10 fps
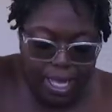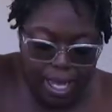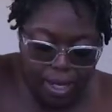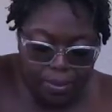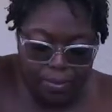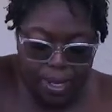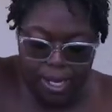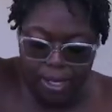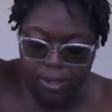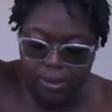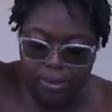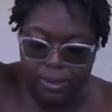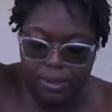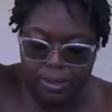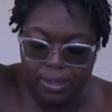that around
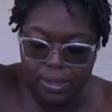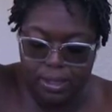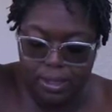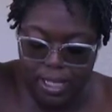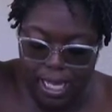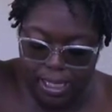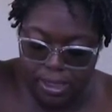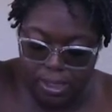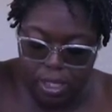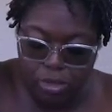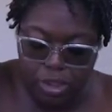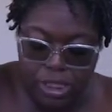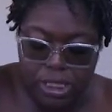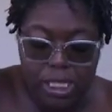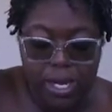like so,
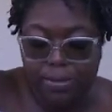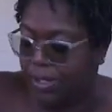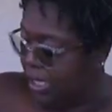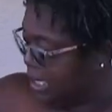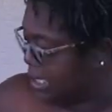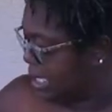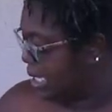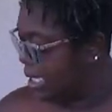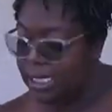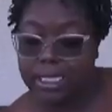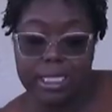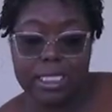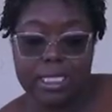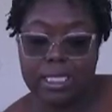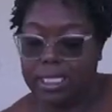just to cover the seeds.
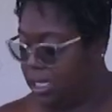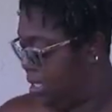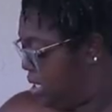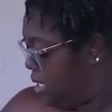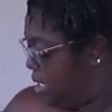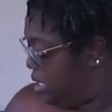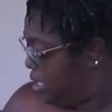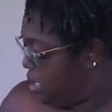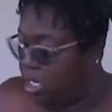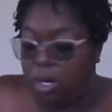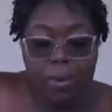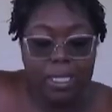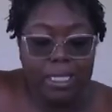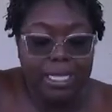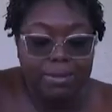You don't want
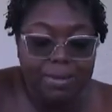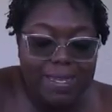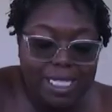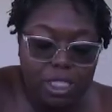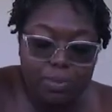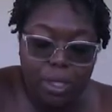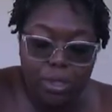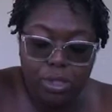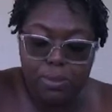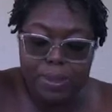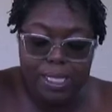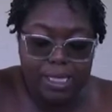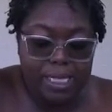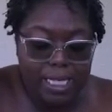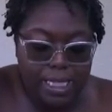to leave them exposed
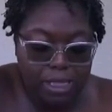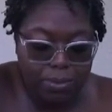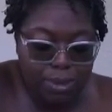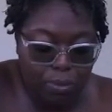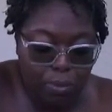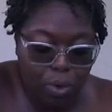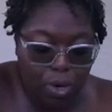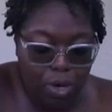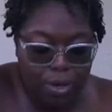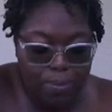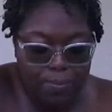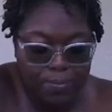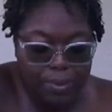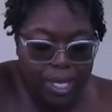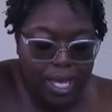because they need to be warm.
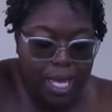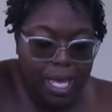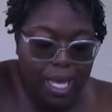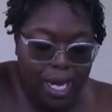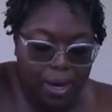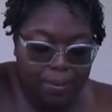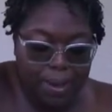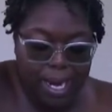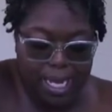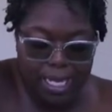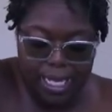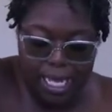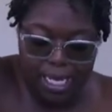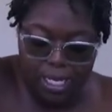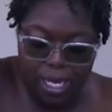All right,
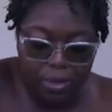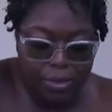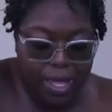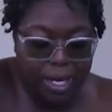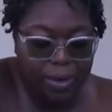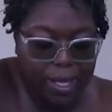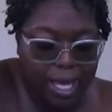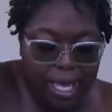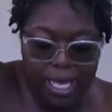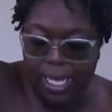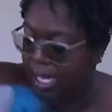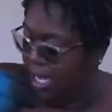and know that, okay,